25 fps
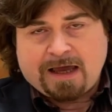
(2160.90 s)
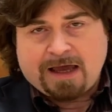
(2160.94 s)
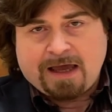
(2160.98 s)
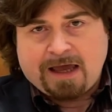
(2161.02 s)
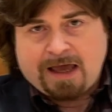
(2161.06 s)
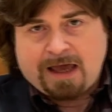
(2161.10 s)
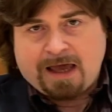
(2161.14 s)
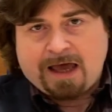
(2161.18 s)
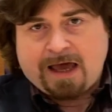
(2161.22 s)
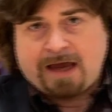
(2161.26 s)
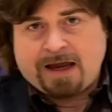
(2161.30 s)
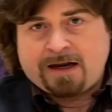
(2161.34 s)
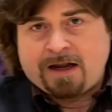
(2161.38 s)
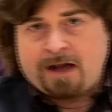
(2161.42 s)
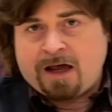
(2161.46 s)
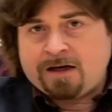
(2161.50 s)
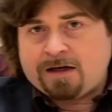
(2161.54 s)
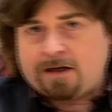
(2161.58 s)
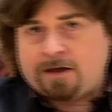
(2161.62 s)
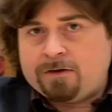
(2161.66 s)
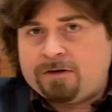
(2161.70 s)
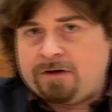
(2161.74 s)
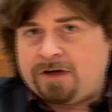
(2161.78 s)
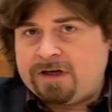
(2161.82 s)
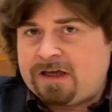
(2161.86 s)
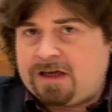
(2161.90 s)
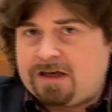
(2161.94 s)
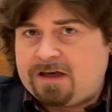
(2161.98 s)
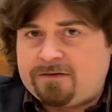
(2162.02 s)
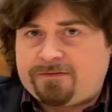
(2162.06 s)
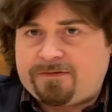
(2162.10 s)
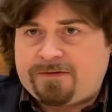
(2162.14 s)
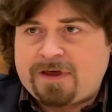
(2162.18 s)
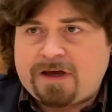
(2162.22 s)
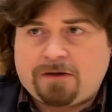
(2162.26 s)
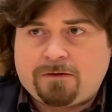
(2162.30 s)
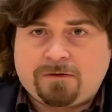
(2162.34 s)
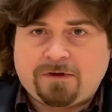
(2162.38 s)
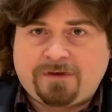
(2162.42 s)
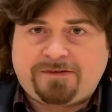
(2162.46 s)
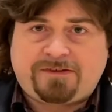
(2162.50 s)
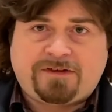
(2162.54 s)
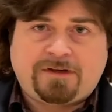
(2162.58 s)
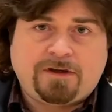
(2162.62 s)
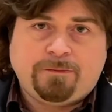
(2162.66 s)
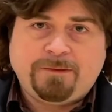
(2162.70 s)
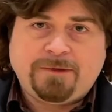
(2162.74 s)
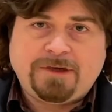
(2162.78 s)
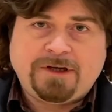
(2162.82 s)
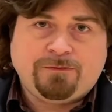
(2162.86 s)
and not knowing if they will
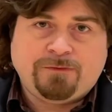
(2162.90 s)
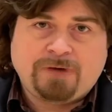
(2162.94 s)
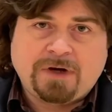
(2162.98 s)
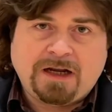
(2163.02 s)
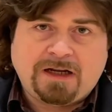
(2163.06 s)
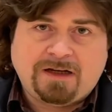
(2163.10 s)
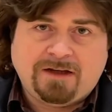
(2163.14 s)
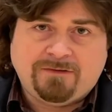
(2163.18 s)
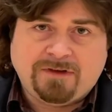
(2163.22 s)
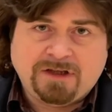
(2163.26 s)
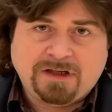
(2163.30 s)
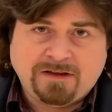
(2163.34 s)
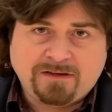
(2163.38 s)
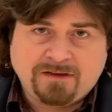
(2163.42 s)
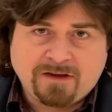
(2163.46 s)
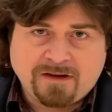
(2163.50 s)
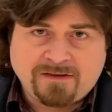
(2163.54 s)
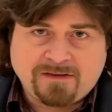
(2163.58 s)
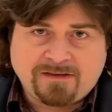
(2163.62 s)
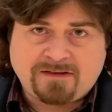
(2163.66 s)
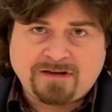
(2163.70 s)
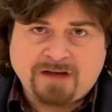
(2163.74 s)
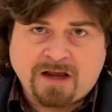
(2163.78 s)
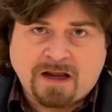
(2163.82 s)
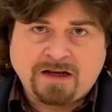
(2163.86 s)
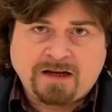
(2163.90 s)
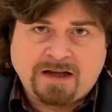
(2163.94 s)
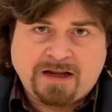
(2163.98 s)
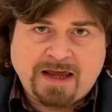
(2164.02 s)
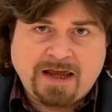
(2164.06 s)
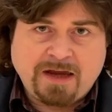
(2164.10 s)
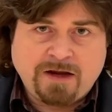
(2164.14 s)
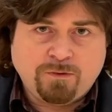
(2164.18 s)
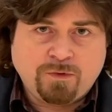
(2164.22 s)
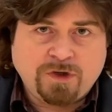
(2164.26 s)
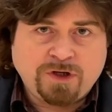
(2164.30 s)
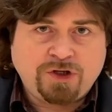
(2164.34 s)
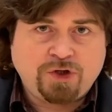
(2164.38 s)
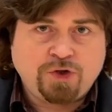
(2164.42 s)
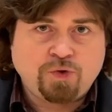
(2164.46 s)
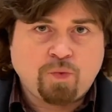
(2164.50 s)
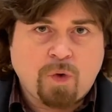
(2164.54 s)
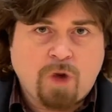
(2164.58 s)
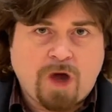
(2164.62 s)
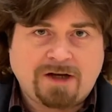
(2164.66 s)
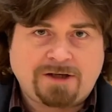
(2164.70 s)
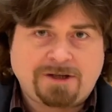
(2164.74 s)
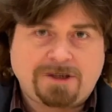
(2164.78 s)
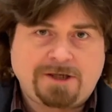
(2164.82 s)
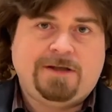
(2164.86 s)
still be relevant on Sunday when you
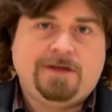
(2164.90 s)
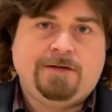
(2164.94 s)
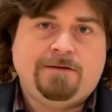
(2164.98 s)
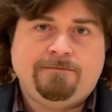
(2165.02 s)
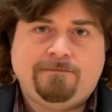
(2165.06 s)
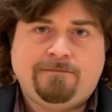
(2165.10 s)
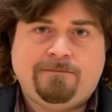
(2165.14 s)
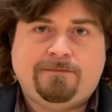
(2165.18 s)
watch them.